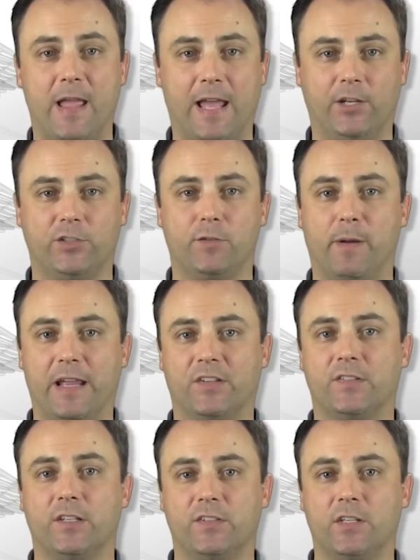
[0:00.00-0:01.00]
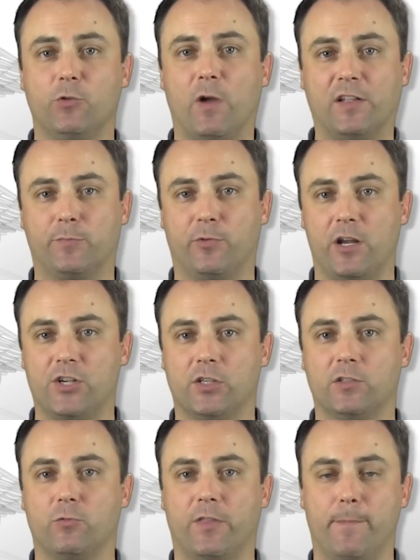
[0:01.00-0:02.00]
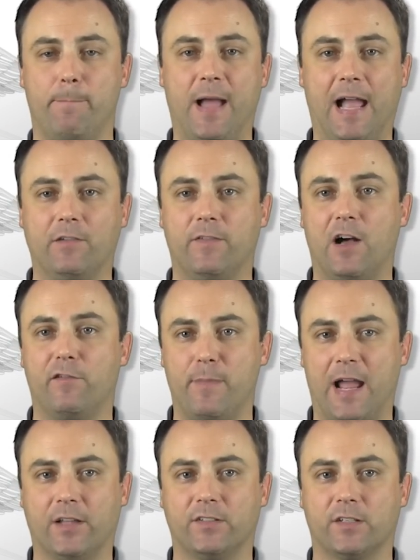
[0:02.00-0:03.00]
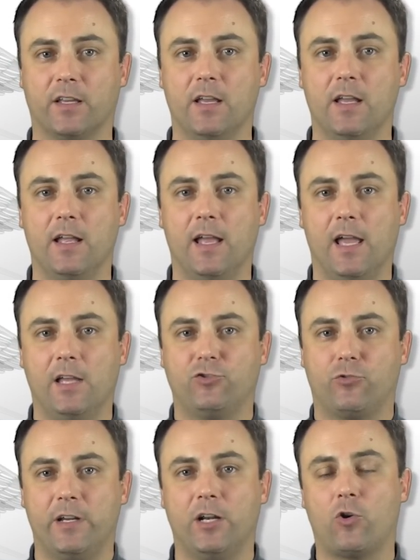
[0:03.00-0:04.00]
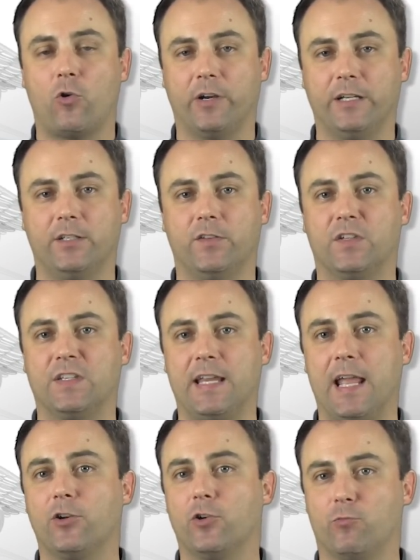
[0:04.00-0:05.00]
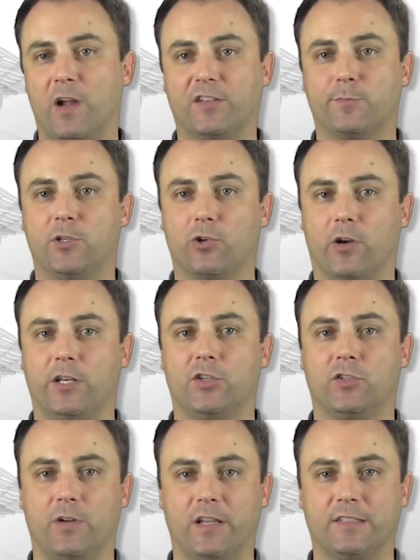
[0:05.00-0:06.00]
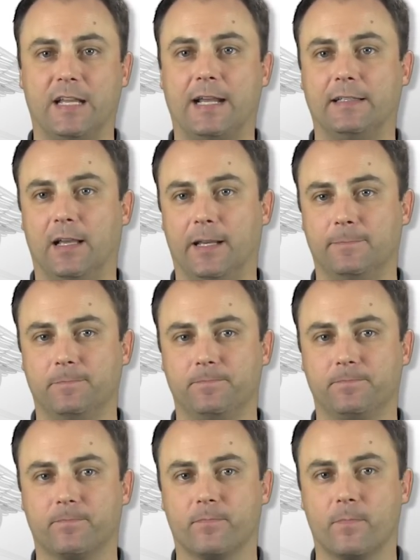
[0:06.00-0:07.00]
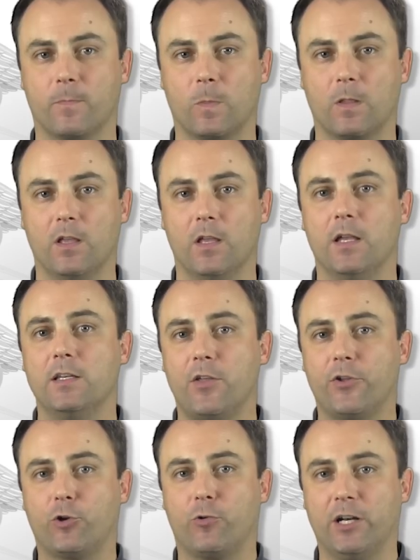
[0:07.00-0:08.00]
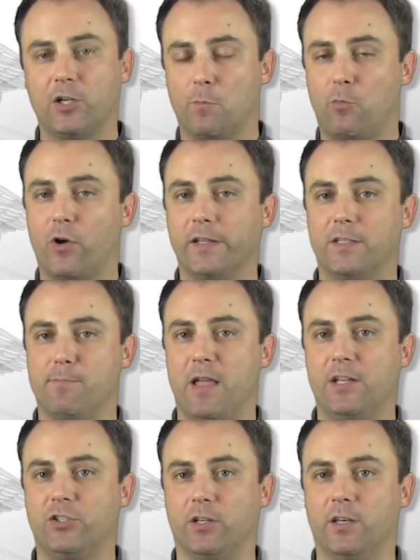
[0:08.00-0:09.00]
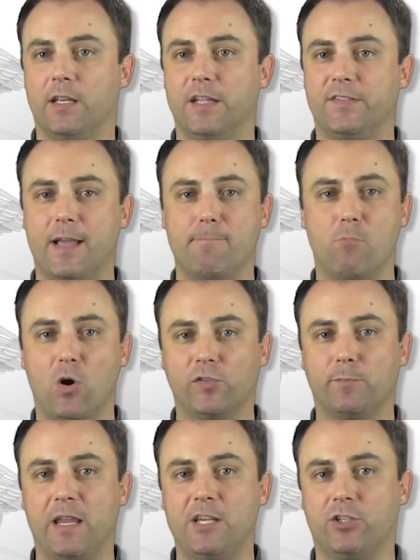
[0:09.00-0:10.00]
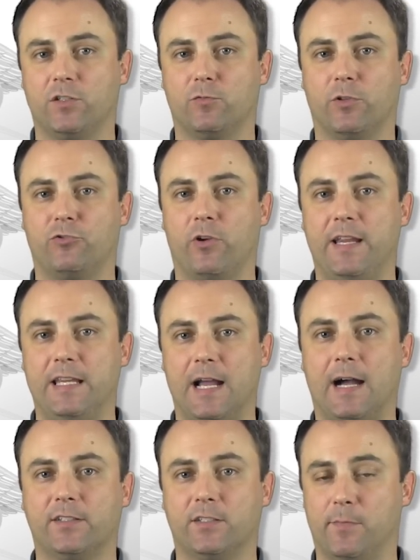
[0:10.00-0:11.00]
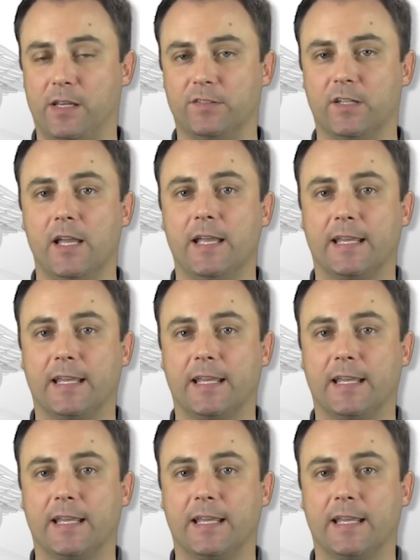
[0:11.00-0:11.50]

managed by assisting respirations with a bag valve mask and treat according to the standard respiratory distress guideline. Another critical point to mention is that most patients with tracheostomies